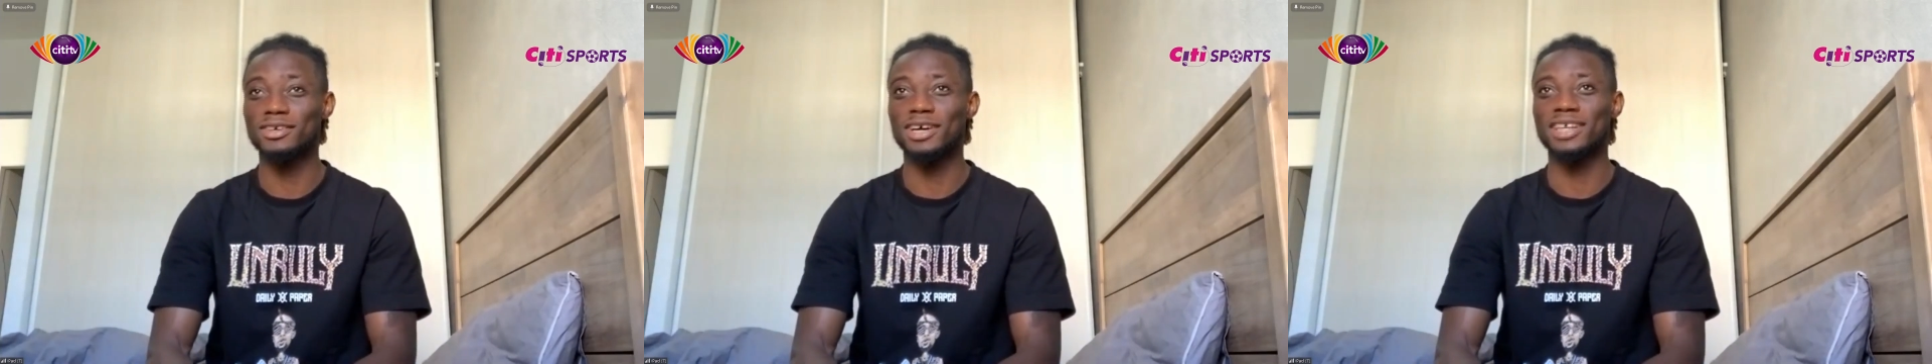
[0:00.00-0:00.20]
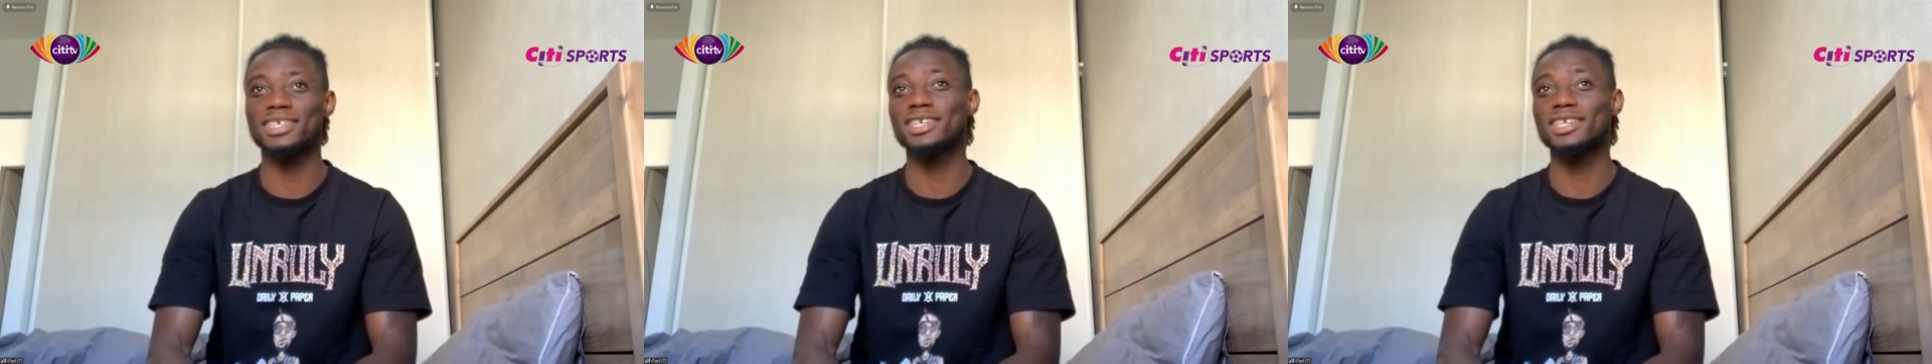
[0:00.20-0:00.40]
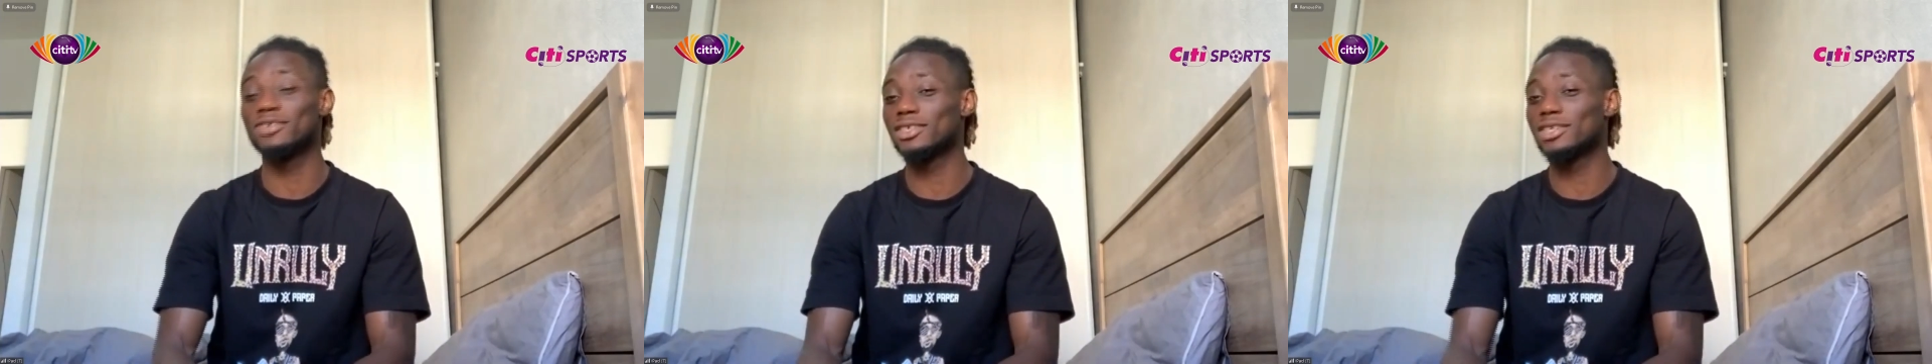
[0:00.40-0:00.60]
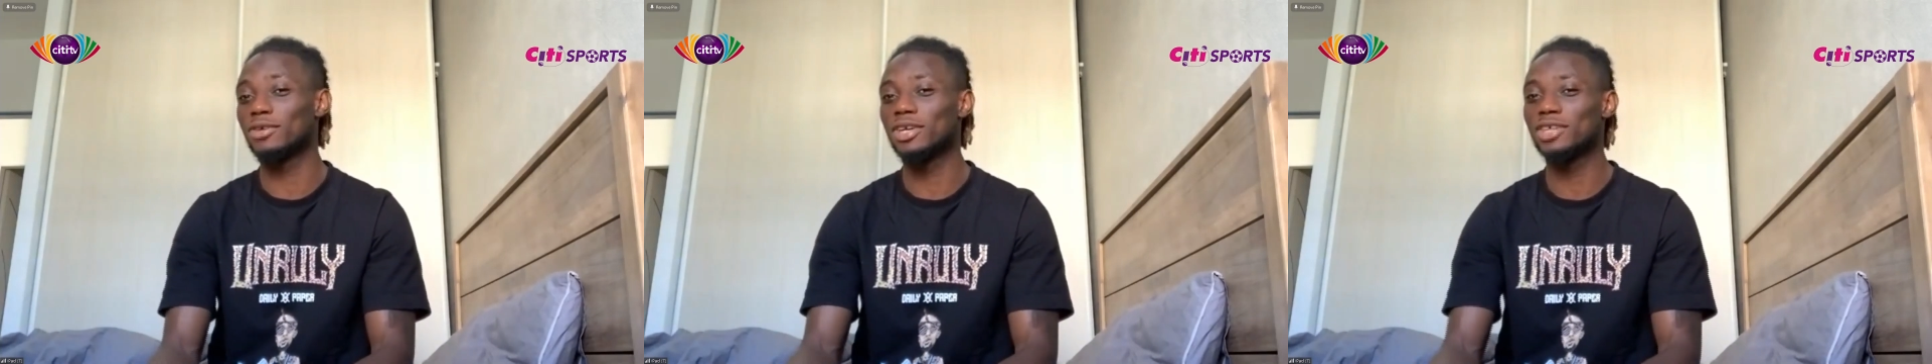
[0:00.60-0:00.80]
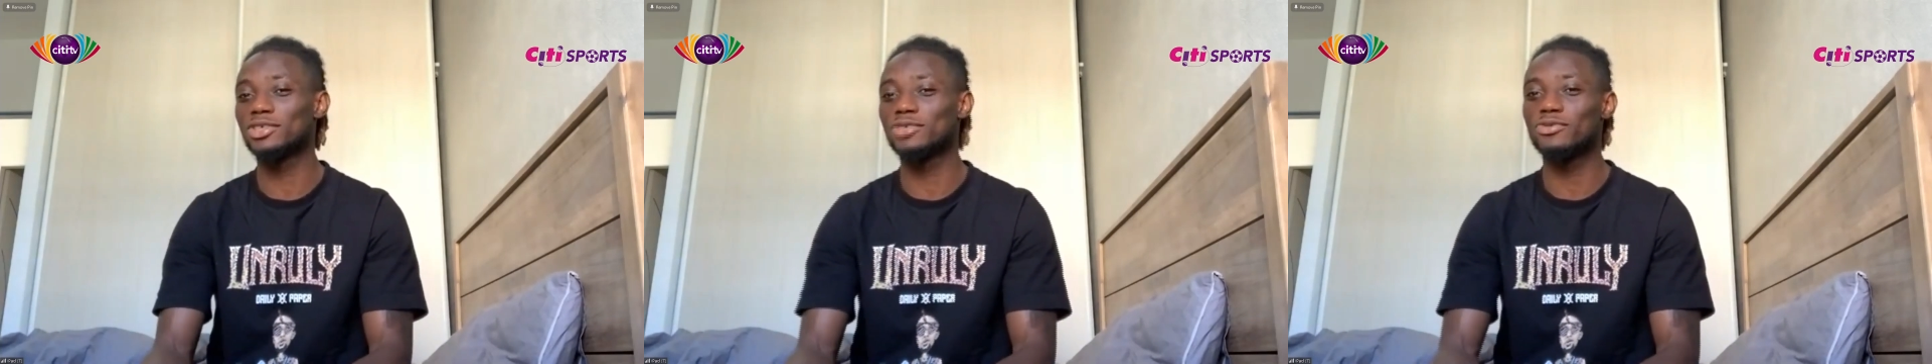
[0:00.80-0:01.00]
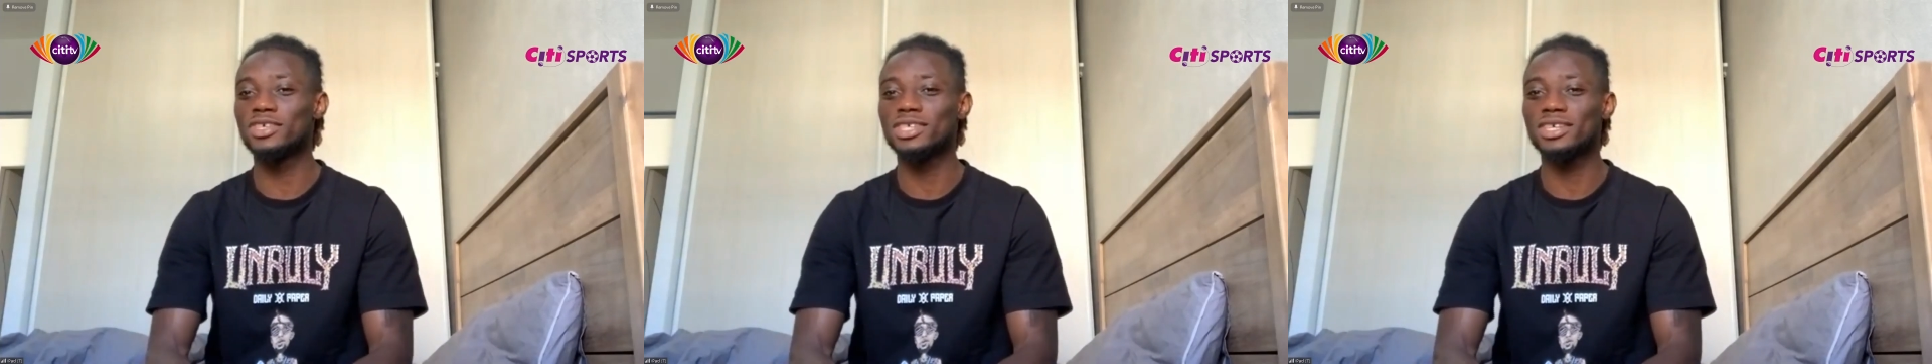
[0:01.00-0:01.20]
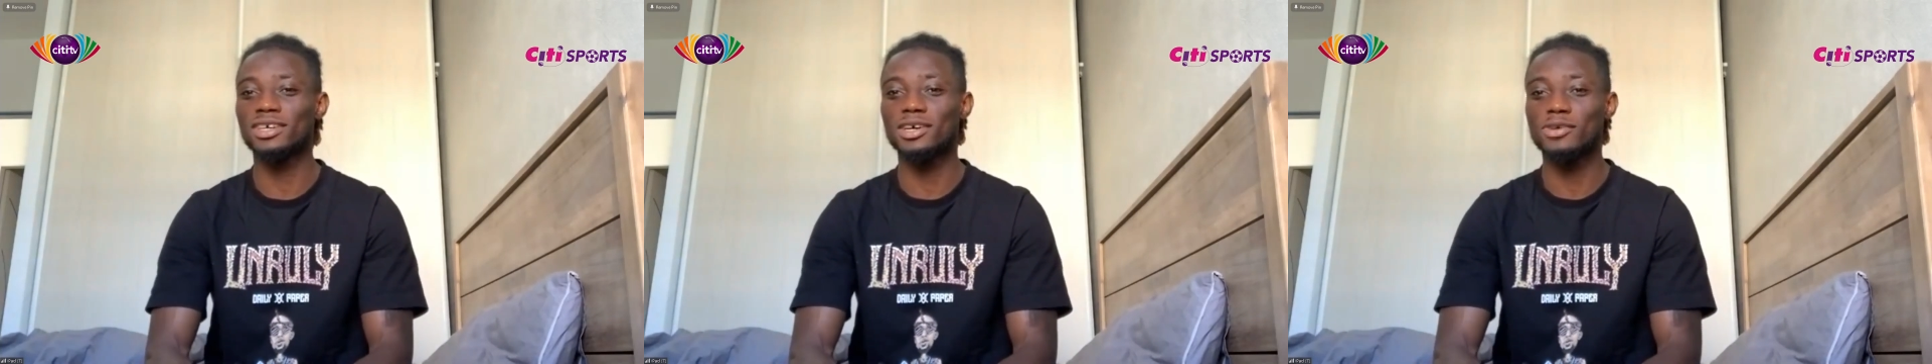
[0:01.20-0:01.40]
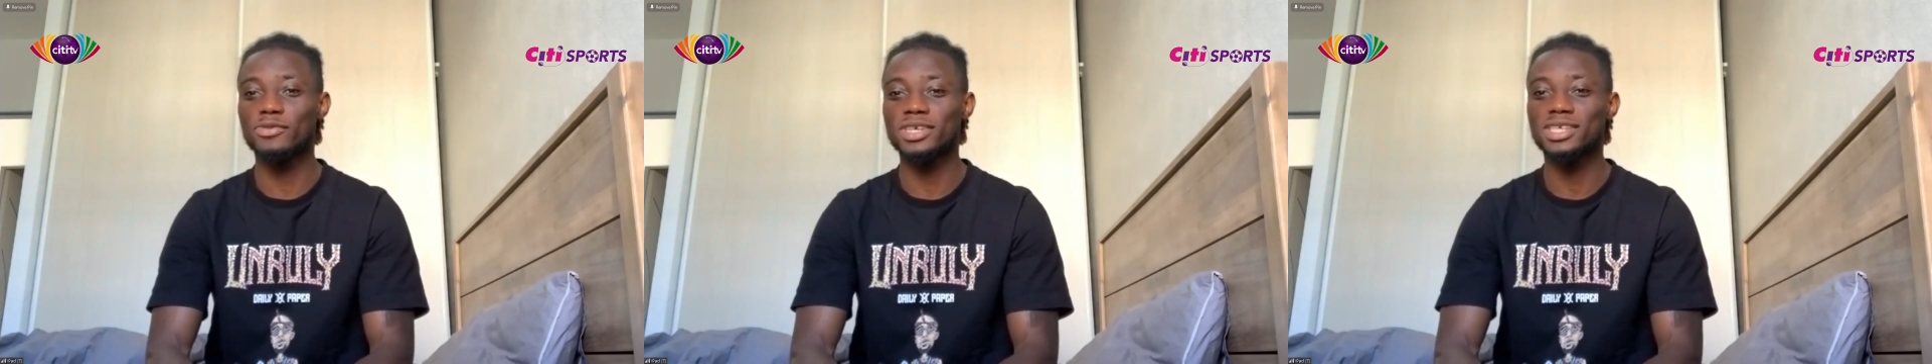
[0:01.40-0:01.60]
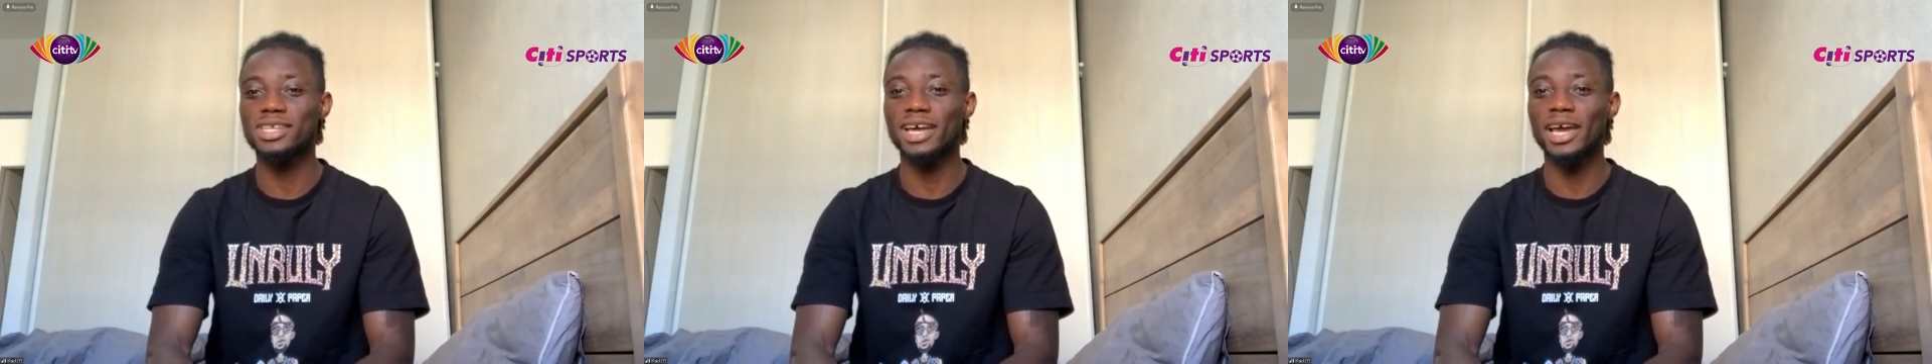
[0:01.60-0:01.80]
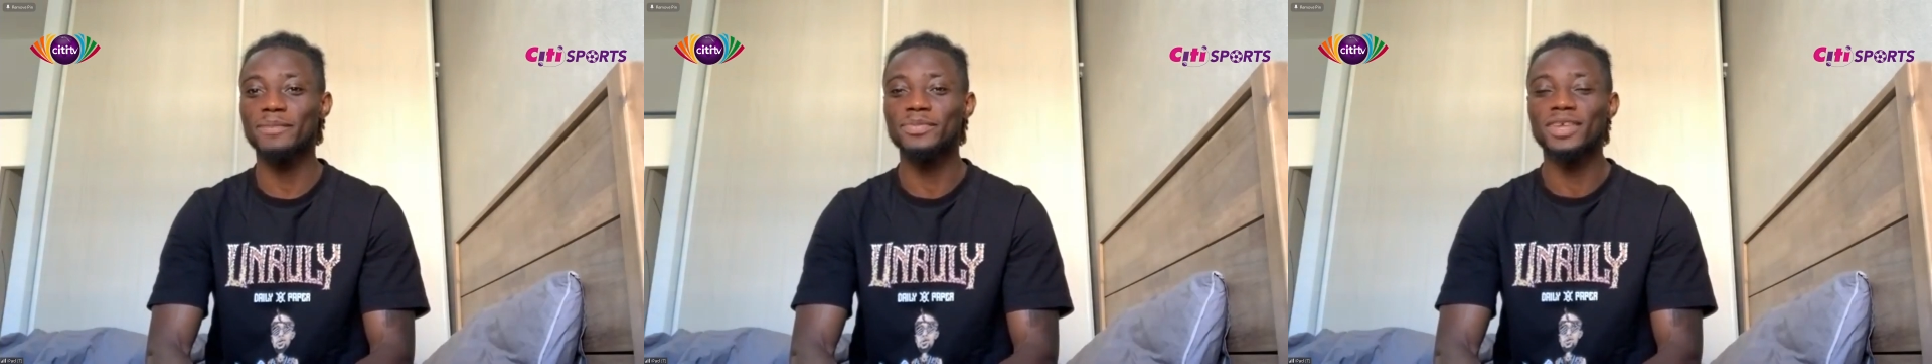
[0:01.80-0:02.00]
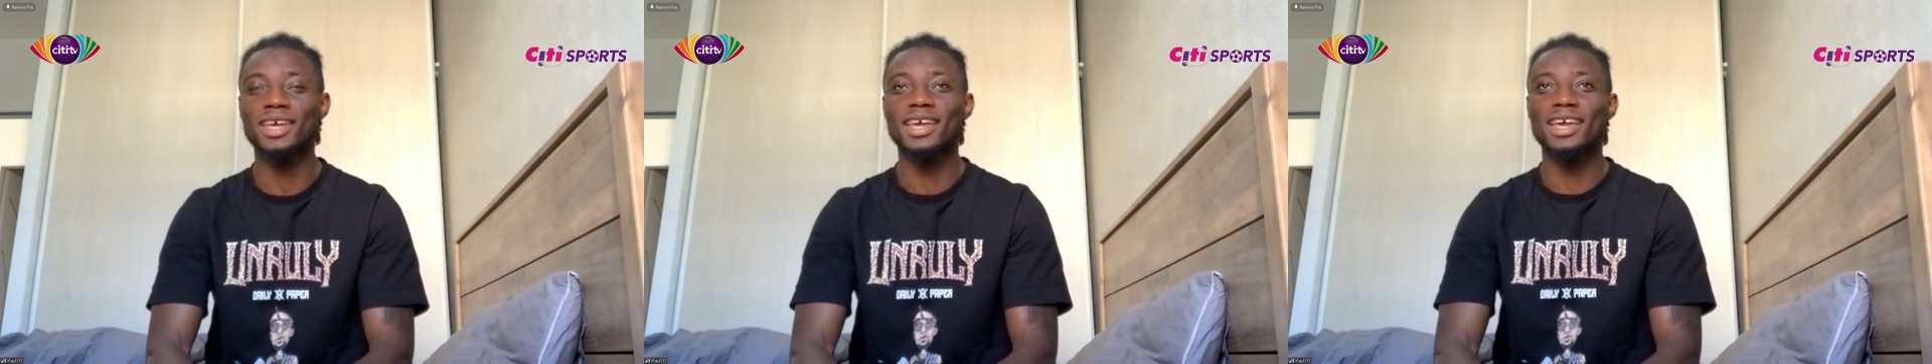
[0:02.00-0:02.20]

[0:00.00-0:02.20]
I think he wanted to waste time.